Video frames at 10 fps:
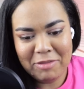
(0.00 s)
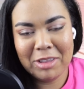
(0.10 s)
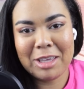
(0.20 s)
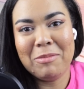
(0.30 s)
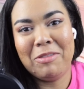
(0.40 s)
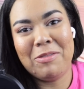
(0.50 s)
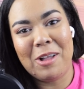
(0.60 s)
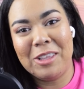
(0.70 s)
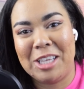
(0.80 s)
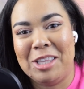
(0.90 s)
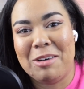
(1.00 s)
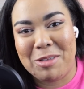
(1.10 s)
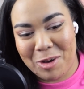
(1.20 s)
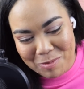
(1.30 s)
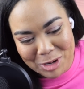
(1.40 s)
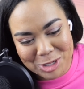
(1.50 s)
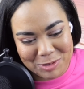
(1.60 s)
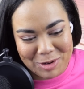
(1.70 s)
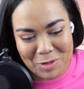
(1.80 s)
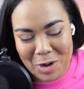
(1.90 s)
feel like I'm falling in love with Omar
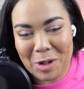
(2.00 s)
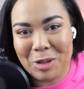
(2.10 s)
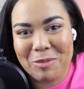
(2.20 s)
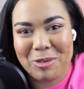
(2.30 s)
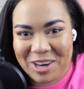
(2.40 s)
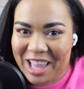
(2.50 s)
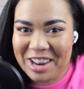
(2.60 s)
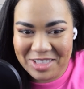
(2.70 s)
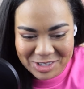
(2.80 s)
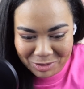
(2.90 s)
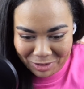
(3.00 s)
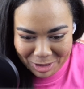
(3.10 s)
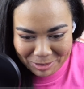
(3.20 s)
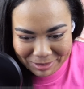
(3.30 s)
Sharif all over again in this film.